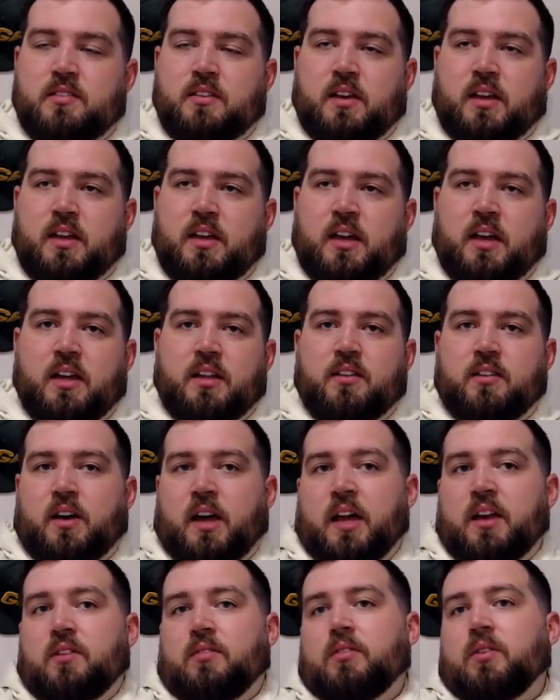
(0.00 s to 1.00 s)
I
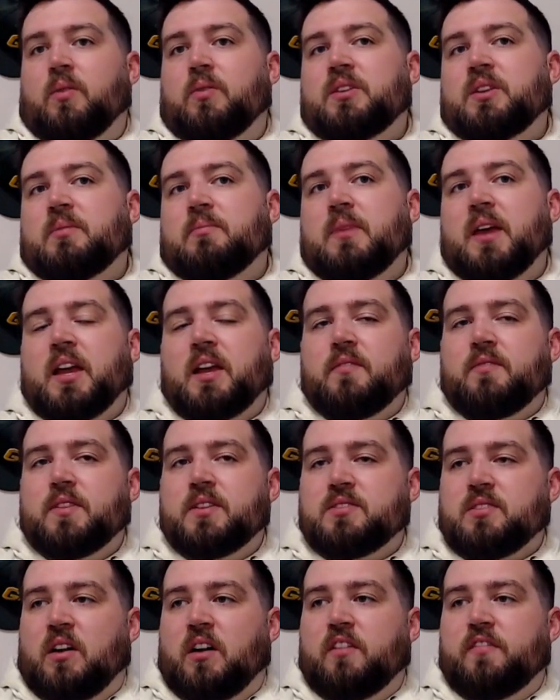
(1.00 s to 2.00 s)
don't know what to make of
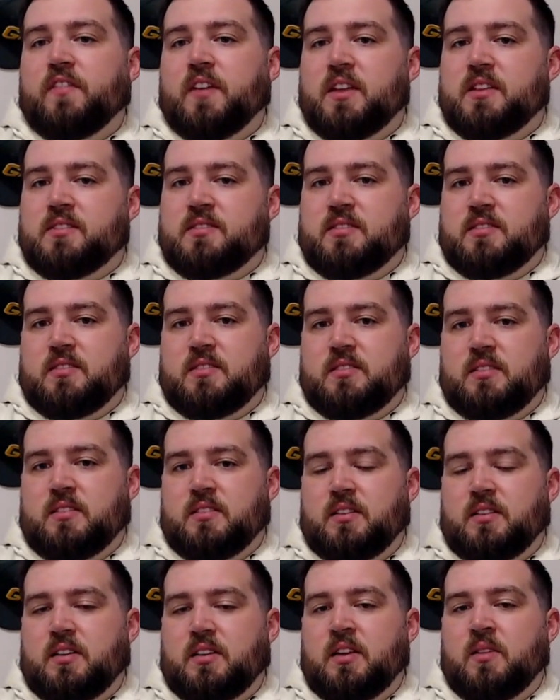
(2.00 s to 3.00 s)
this offense
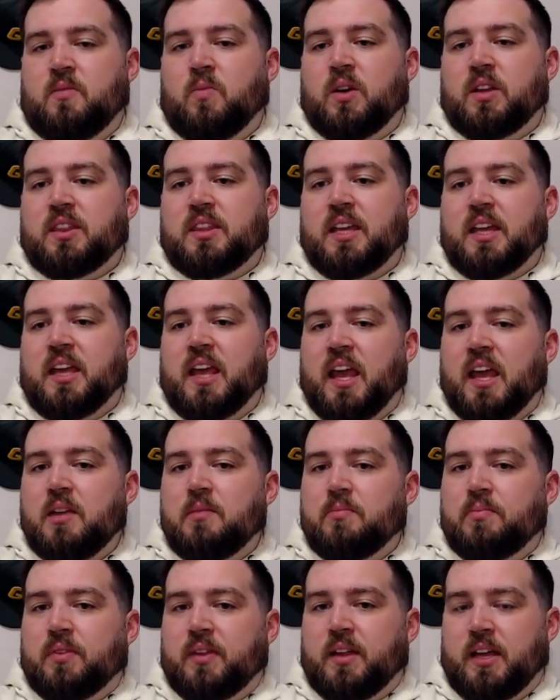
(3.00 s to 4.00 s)
and what the
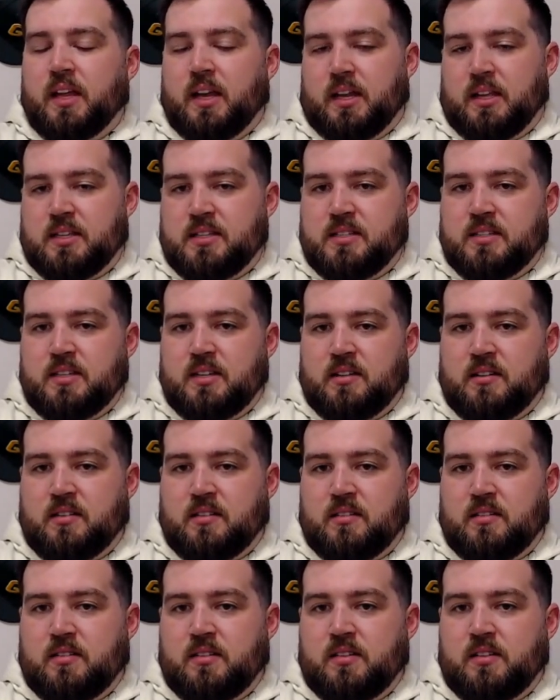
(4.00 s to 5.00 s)
game plan is
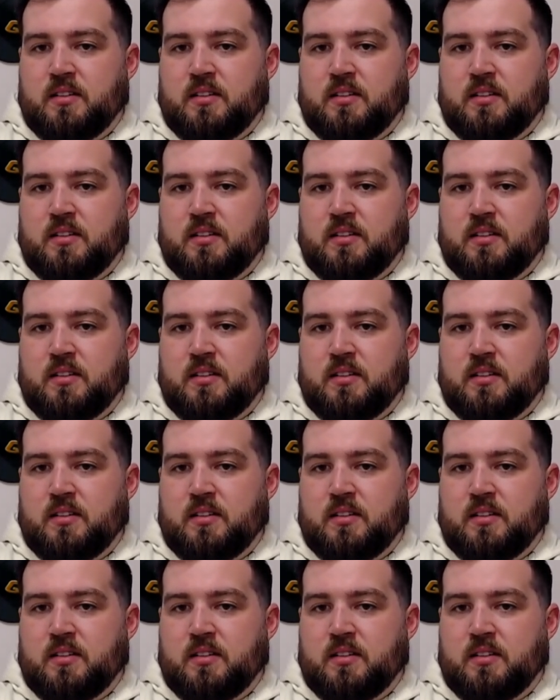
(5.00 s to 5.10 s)
here.